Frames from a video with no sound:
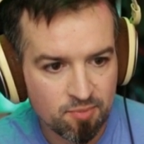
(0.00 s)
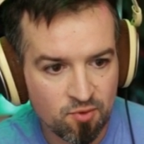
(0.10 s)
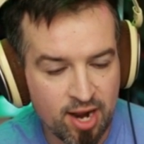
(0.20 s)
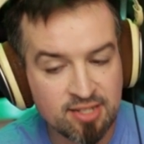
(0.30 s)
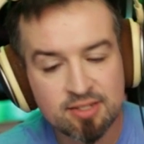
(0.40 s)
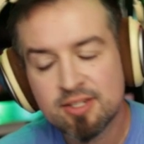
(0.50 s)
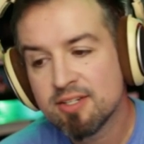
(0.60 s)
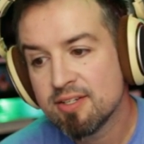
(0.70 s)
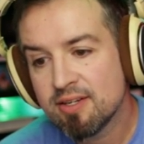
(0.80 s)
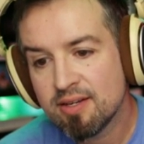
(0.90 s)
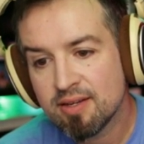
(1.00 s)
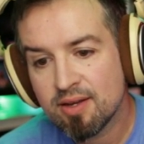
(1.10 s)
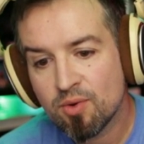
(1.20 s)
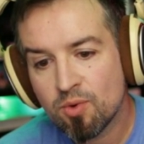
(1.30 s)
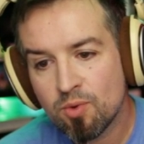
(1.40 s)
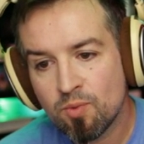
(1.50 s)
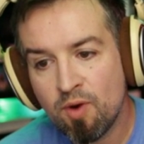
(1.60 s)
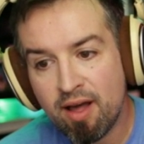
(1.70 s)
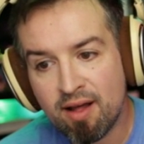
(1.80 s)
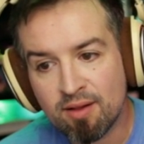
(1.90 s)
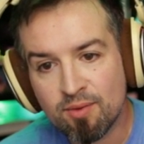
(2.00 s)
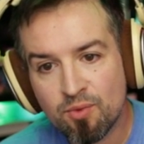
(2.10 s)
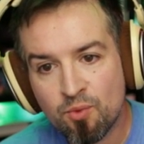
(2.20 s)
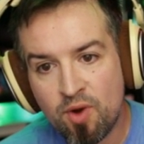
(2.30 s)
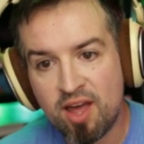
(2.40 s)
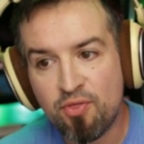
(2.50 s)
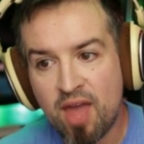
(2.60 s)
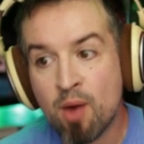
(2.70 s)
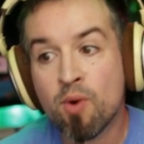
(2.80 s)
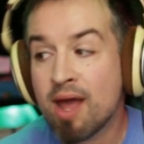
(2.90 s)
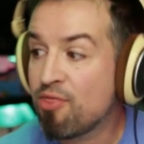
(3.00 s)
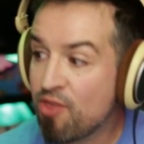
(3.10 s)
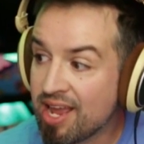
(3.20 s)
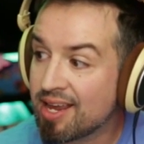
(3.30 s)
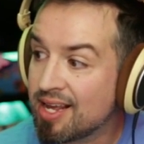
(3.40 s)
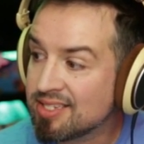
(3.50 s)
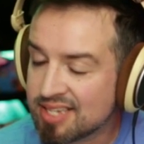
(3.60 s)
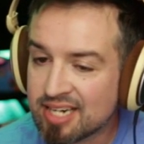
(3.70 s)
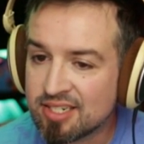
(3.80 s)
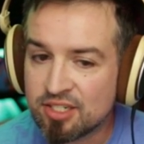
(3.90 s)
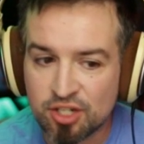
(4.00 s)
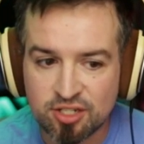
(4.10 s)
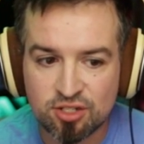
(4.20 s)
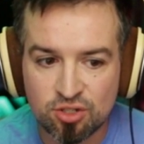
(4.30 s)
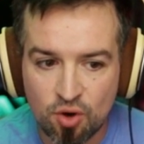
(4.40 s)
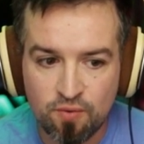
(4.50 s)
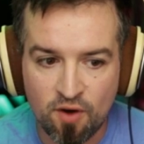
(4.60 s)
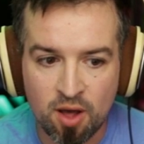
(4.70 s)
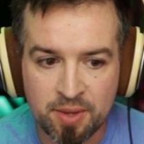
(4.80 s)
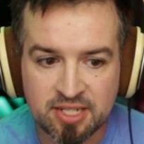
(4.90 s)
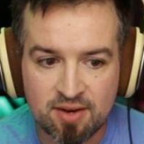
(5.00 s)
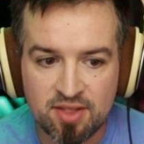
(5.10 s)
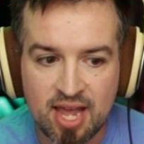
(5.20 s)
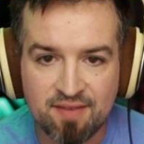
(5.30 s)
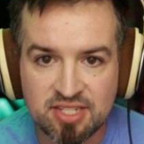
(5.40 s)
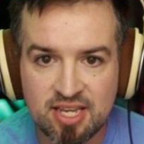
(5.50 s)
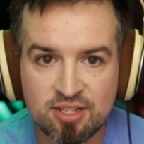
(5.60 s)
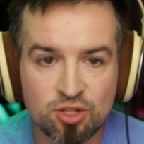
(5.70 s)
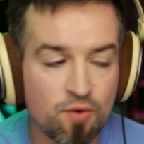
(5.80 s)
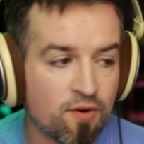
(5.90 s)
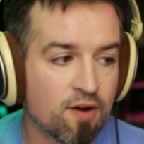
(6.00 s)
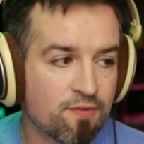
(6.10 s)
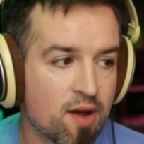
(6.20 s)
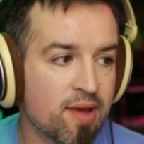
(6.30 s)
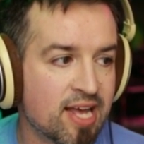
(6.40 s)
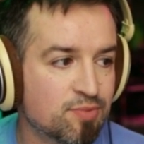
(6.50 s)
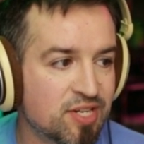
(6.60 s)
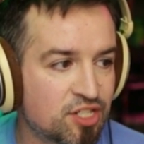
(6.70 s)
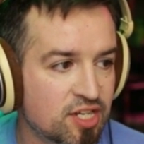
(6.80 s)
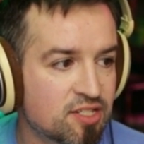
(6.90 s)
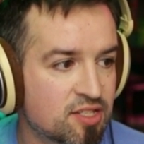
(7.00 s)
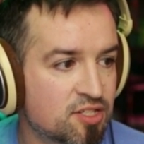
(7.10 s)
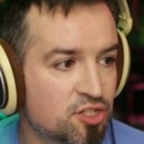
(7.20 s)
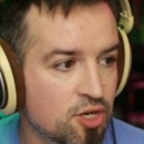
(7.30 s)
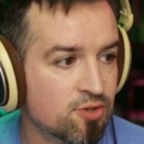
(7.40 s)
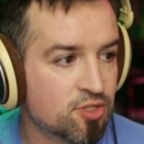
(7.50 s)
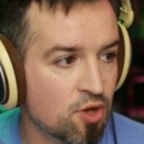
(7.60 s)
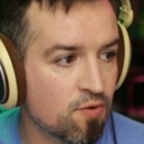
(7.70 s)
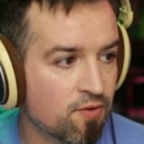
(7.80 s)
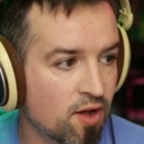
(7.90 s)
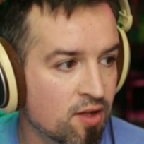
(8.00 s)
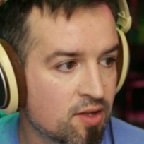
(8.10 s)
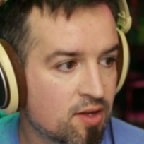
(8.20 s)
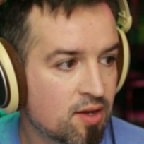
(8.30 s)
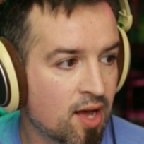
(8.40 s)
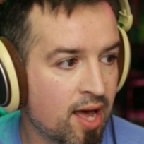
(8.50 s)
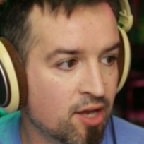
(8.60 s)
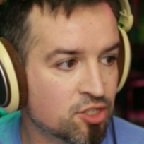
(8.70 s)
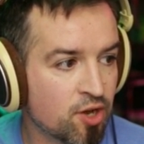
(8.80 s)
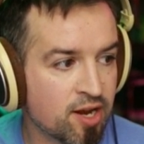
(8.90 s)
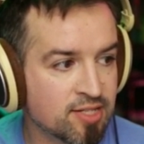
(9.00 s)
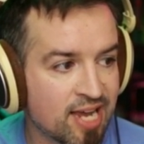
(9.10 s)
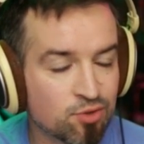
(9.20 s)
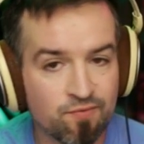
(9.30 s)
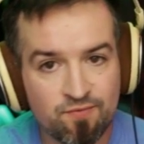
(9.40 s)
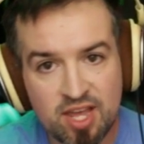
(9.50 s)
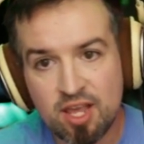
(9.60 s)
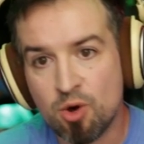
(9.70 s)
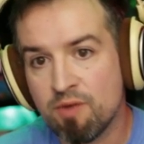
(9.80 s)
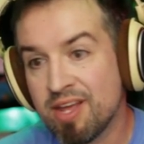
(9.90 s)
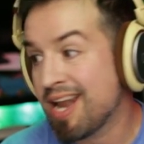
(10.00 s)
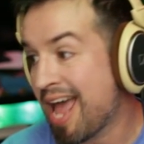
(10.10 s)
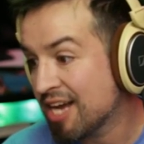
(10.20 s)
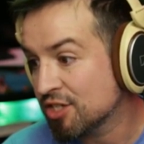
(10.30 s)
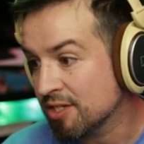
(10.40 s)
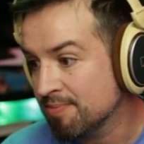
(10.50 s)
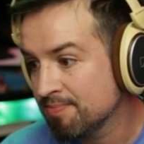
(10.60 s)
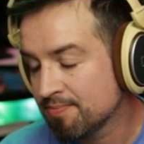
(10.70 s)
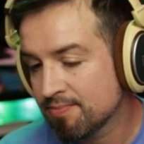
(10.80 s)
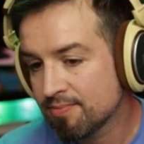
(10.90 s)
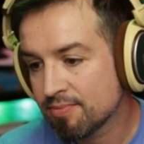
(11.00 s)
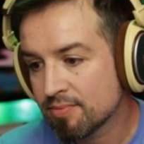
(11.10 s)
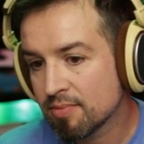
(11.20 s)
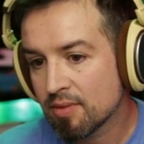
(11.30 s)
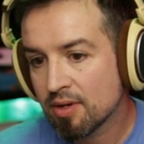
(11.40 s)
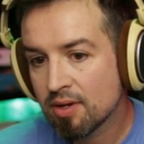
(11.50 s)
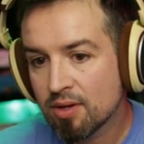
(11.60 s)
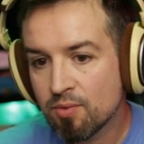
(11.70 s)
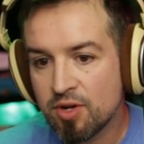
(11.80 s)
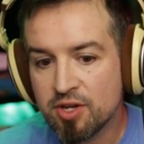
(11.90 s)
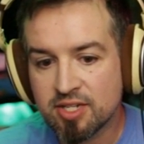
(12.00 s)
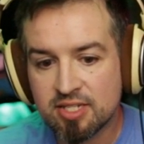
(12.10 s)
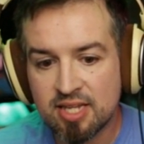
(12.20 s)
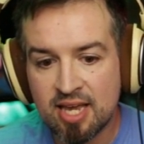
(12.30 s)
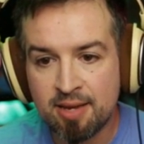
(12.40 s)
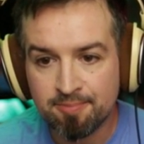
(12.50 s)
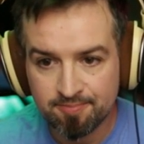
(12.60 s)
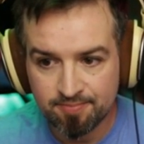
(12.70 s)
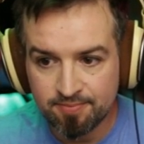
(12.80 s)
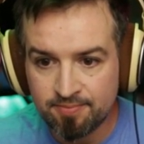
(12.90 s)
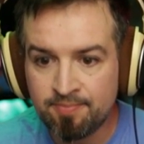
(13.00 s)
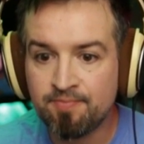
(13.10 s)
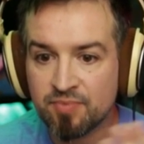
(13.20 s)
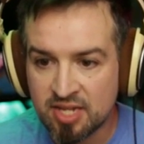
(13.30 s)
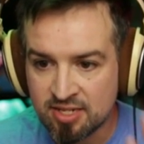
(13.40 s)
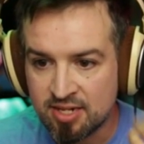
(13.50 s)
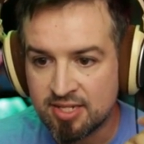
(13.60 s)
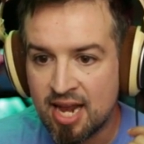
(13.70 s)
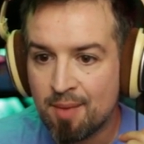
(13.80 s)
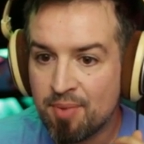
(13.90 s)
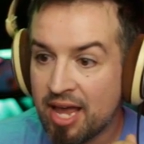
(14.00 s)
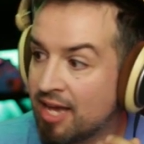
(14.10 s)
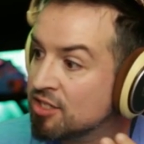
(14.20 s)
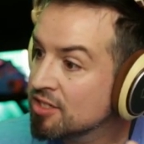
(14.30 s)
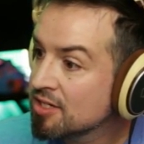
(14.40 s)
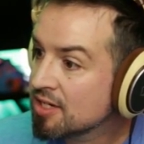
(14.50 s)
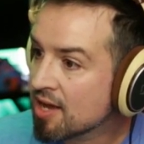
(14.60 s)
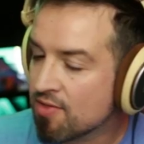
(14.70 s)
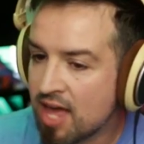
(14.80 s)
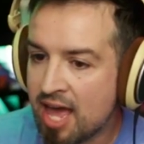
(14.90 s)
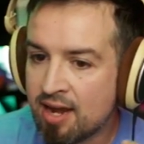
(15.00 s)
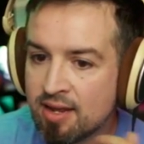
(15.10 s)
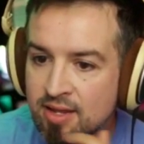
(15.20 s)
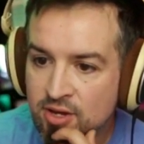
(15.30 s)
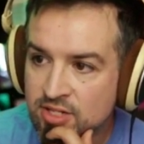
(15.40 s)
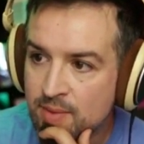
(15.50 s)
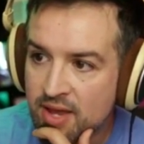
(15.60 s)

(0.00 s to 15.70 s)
right? Well, with and what I think it is is actually just Snowfall, because everything I've seen so far from it has been just this show Snowfall, uh, and I'll show you here's the actual video of action, where you could see he's in the setup page, and then he goes N